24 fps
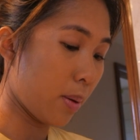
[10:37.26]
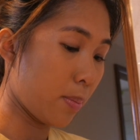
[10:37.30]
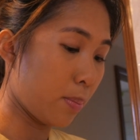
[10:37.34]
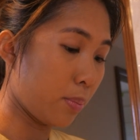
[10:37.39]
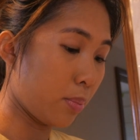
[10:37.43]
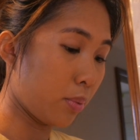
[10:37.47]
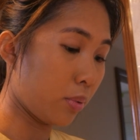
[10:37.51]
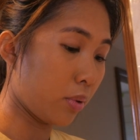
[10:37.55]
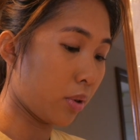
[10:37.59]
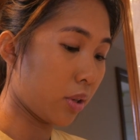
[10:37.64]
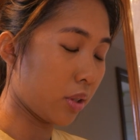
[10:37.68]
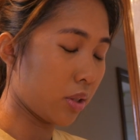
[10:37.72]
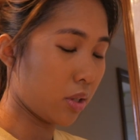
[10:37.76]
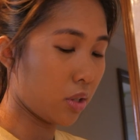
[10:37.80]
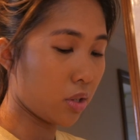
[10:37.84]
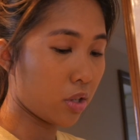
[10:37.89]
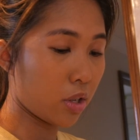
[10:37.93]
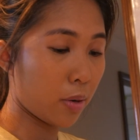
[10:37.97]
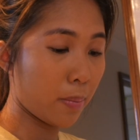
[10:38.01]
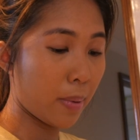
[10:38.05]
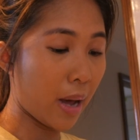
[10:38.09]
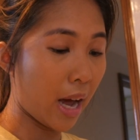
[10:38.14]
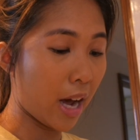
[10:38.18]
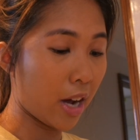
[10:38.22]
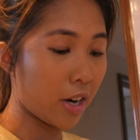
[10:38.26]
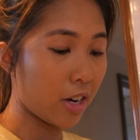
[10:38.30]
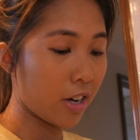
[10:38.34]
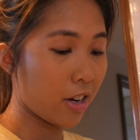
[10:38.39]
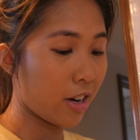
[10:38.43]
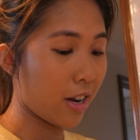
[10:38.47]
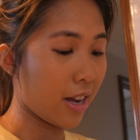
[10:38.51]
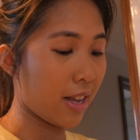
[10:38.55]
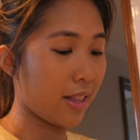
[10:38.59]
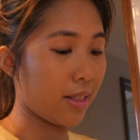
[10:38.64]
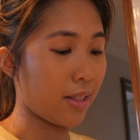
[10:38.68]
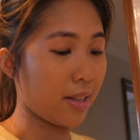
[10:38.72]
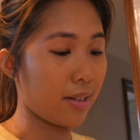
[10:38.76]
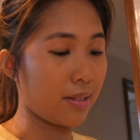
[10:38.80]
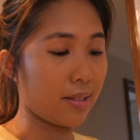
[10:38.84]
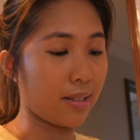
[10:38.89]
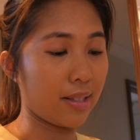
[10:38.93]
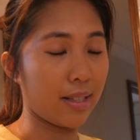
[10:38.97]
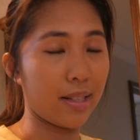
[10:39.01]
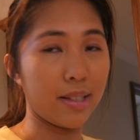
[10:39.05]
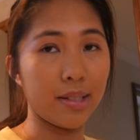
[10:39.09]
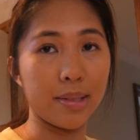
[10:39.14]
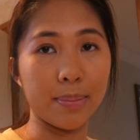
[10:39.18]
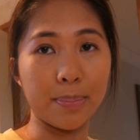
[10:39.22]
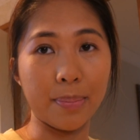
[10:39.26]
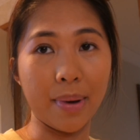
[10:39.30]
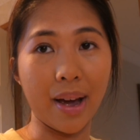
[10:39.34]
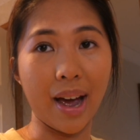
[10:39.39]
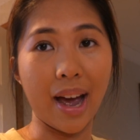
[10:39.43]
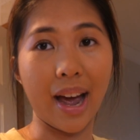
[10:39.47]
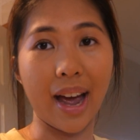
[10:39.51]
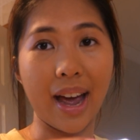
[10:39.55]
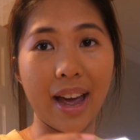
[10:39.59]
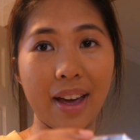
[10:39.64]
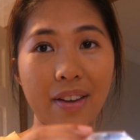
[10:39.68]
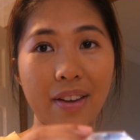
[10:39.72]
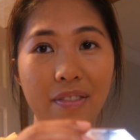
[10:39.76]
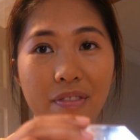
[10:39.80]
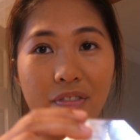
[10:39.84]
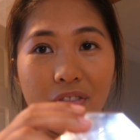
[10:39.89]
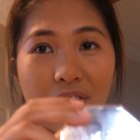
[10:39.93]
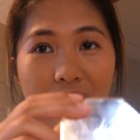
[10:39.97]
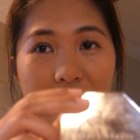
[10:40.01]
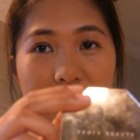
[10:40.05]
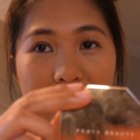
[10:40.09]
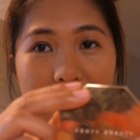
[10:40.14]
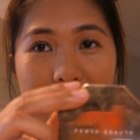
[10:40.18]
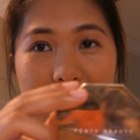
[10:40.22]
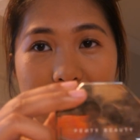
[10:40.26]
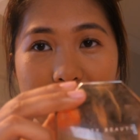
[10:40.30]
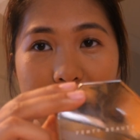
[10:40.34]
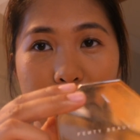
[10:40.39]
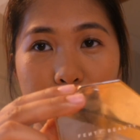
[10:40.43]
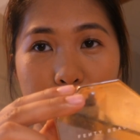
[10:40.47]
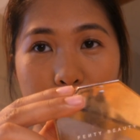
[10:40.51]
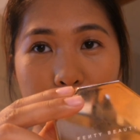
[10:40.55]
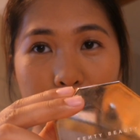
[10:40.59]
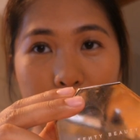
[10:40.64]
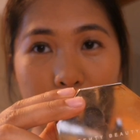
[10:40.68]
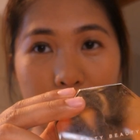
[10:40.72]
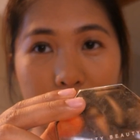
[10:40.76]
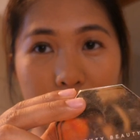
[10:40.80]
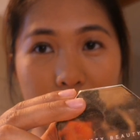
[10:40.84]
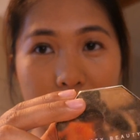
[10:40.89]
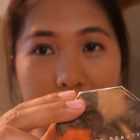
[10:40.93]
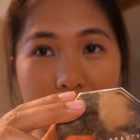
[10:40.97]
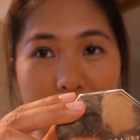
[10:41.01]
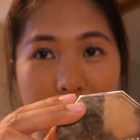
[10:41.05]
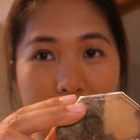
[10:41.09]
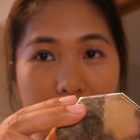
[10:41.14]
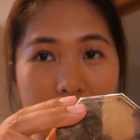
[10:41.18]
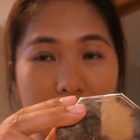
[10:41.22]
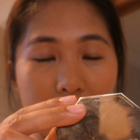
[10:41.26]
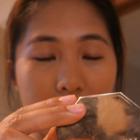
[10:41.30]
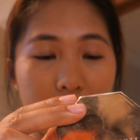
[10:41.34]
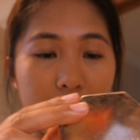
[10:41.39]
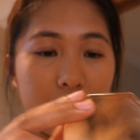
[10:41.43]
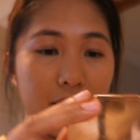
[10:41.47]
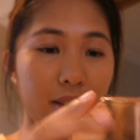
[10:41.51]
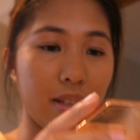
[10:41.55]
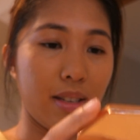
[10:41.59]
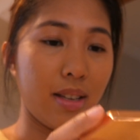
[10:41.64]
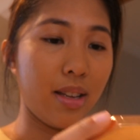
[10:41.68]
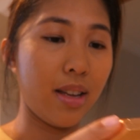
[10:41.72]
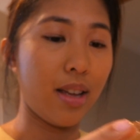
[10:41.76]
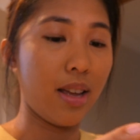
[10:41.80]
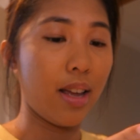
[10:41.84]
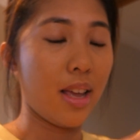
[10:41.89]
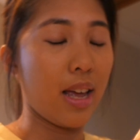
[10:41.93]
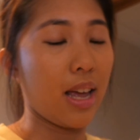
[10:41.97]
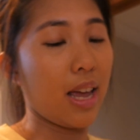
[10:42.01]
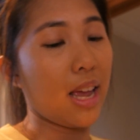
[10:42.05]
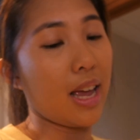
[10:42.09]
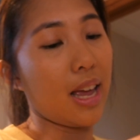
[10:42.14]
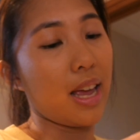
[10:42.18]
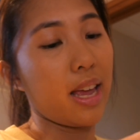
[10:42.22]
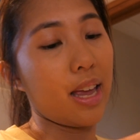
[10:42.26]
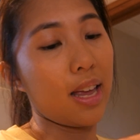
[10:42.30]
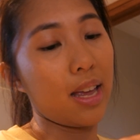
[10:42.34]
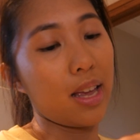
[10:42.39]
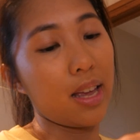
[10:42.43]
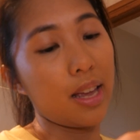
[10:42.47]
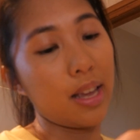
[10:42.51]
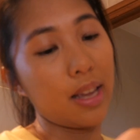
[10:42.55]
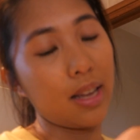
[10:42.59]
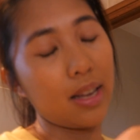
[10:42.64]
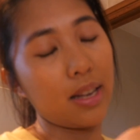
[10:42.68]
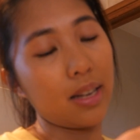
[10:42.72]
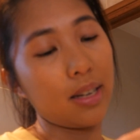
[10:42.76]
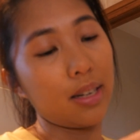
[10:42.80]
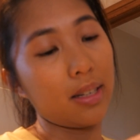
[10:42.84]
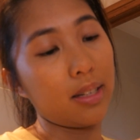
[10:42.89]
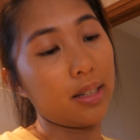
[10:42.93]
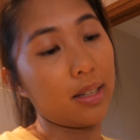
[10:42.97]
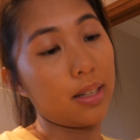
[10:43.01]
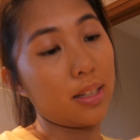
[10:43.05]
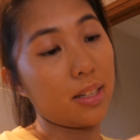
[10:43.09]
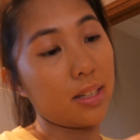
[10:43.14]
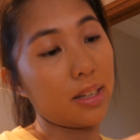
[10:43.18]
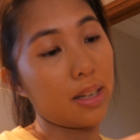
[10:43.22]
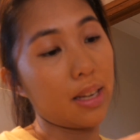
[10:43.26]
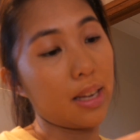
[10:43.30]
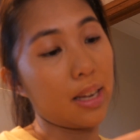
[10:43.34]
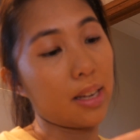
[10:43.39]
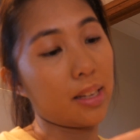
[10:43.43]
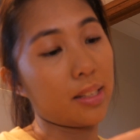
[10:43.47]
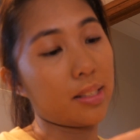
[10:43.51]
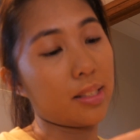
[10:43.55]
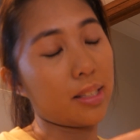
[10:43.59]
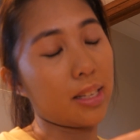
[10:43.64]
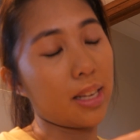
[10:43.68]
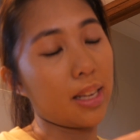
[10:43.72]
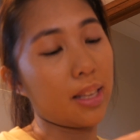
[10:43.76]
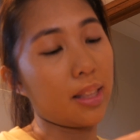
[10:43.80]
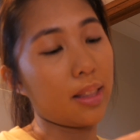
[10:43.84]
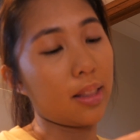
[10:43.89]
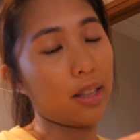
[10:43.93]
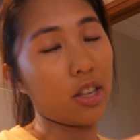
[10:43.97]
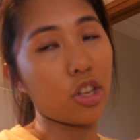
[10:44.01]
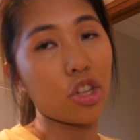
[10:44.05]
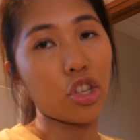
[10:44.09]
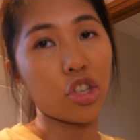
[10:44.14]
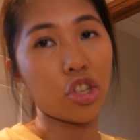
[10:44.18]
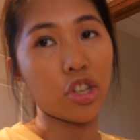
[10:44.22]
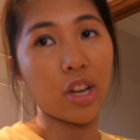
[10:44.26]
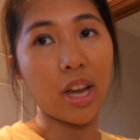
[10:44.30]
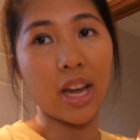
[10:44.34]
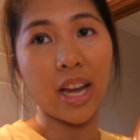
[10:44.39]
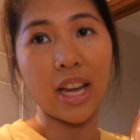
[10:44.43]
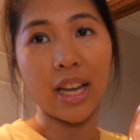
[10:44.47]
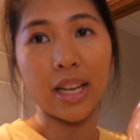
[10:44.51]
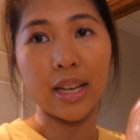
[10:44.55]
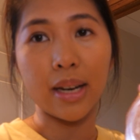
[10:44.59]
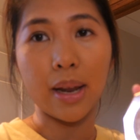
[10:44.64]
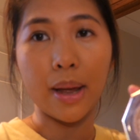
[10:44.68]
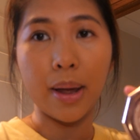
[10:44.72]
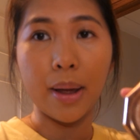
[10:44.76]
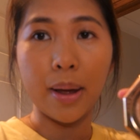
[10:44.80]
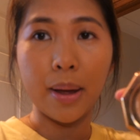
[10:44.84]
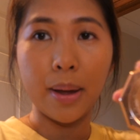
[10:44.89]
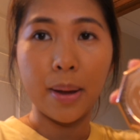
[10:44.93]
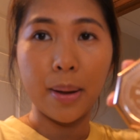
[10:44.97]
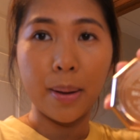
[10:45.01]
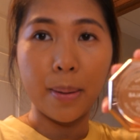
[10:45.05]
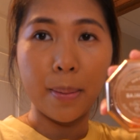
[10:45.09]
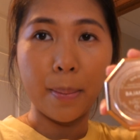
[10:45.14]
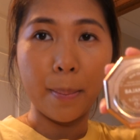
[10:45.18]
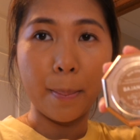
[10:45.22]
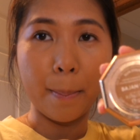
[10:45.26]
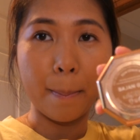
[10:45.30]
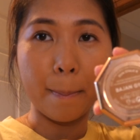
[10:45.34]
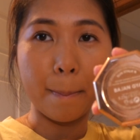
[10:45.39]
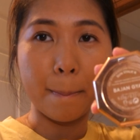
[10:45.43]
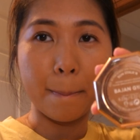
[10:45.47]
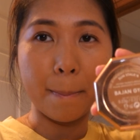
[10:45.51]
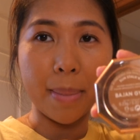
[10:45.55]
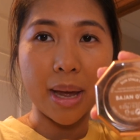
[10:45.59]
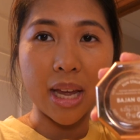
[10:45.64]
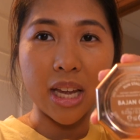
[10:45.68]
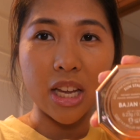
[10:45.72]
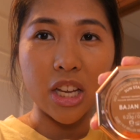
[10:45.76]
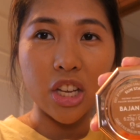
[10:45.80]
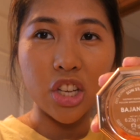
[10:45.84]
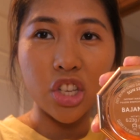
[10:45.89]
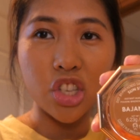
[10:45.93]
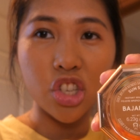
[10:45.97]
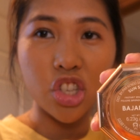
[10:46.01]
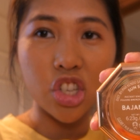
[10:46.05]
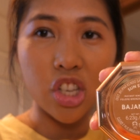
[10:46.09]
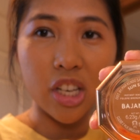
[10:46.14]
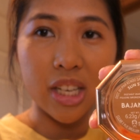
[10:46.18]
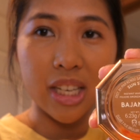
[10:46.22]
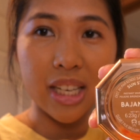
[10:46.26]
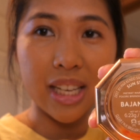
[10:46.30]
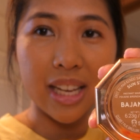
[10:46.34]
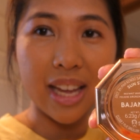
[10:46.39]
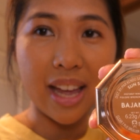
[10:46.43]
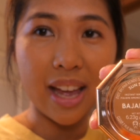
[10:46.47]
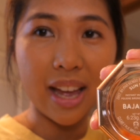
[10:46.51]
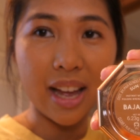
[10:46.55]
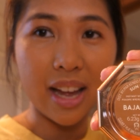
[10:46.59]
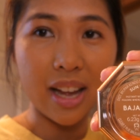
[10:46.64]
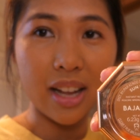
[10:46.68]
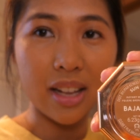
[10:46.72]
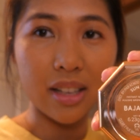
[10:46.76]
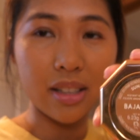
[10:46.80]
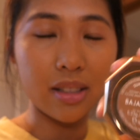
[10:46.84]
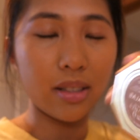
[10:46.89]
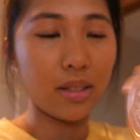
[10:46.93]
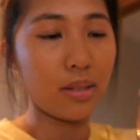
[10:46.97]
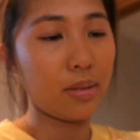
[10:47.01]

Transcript: bronzer powder, and this is by Fenty Beauty, and it's in the shade Bayesian Gal,